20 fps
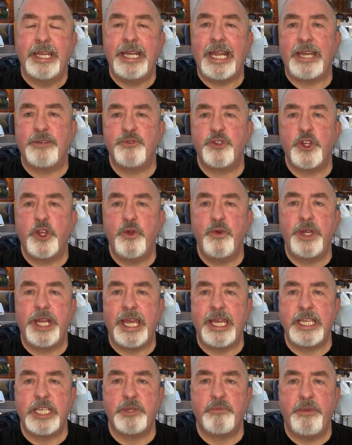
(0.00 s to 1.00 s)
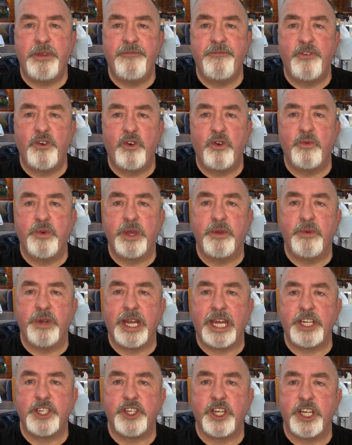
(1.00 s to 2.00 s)
Now, 2 days before we were
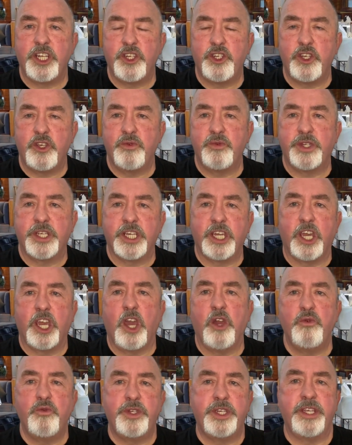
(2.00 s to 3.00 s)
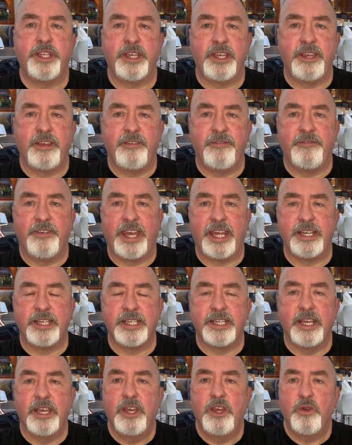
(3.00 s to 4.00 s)
actually due to go to the
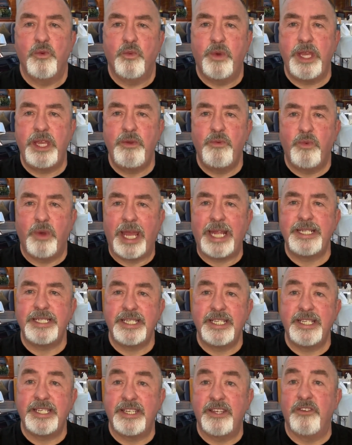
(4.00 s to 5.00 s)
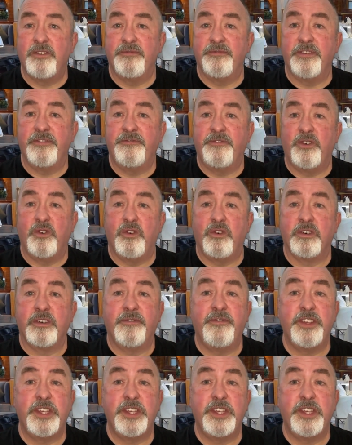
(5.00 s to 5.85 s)
event, we went to Silver Fork